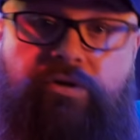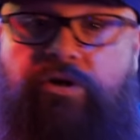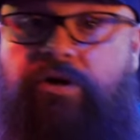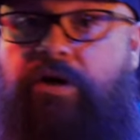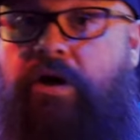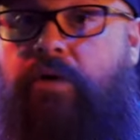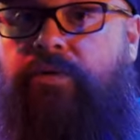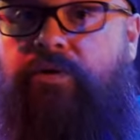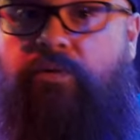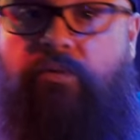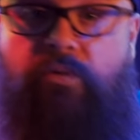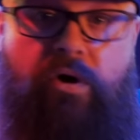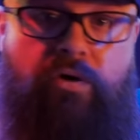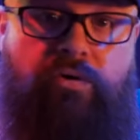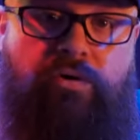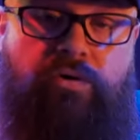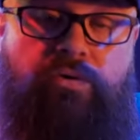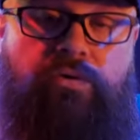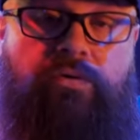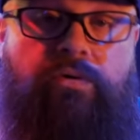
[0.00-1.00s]
you can go with a
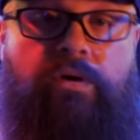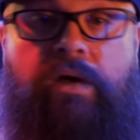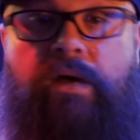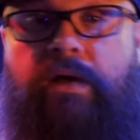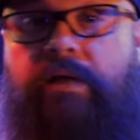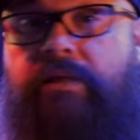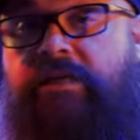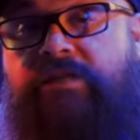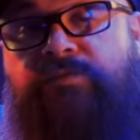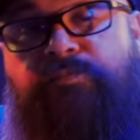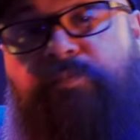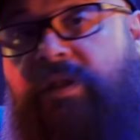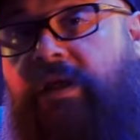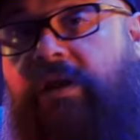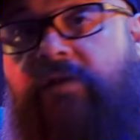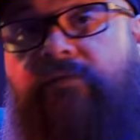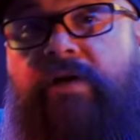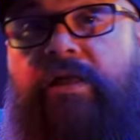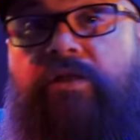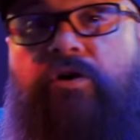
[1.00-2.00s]
Roku. There's
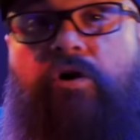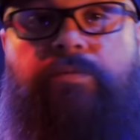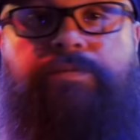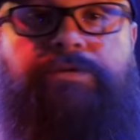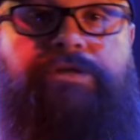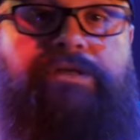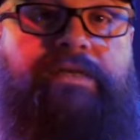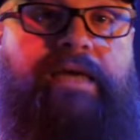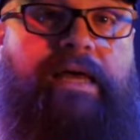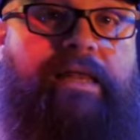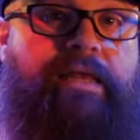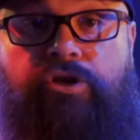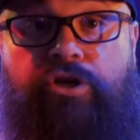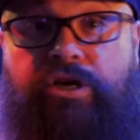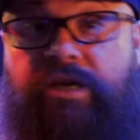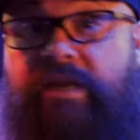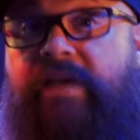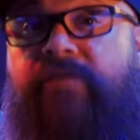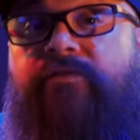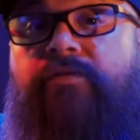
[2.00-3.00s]
plenty of other options out there. You
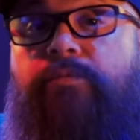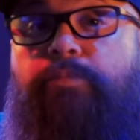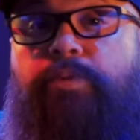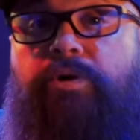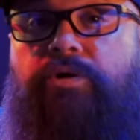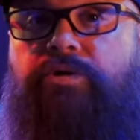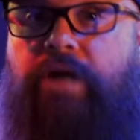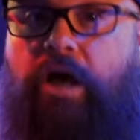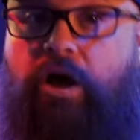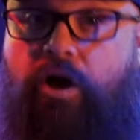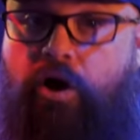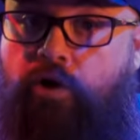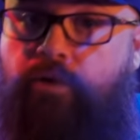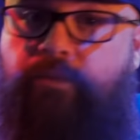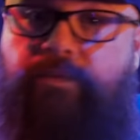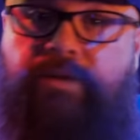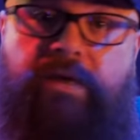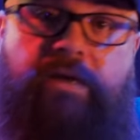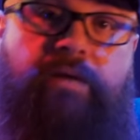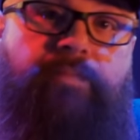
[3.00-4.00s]
can even build a
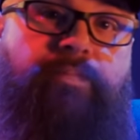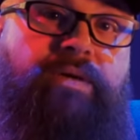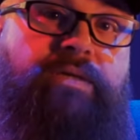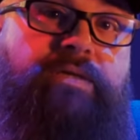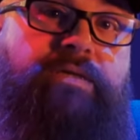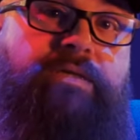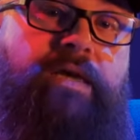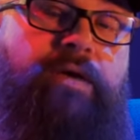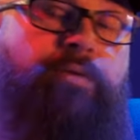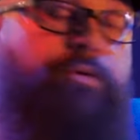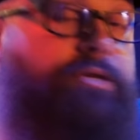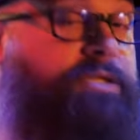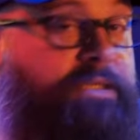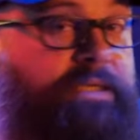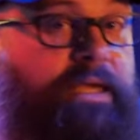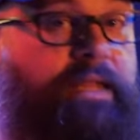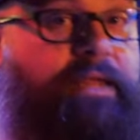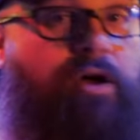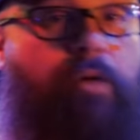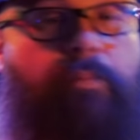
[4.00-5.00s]
home theater PC, which is
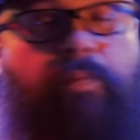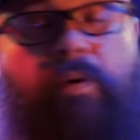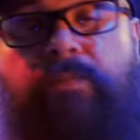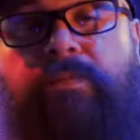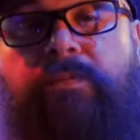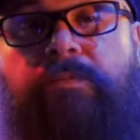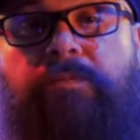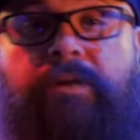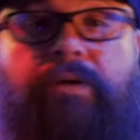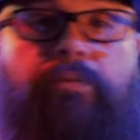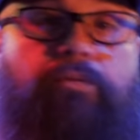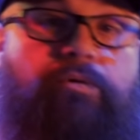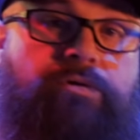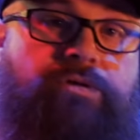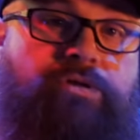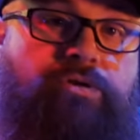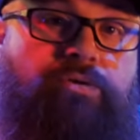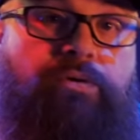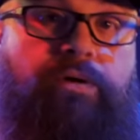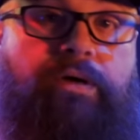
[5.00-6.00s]
something I probably will
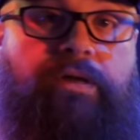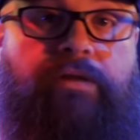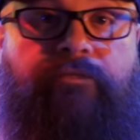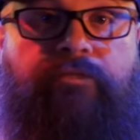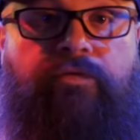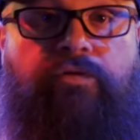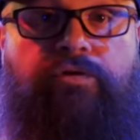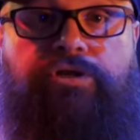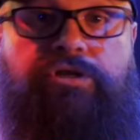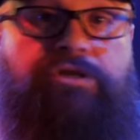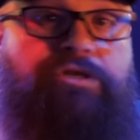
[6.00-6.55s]
do in the future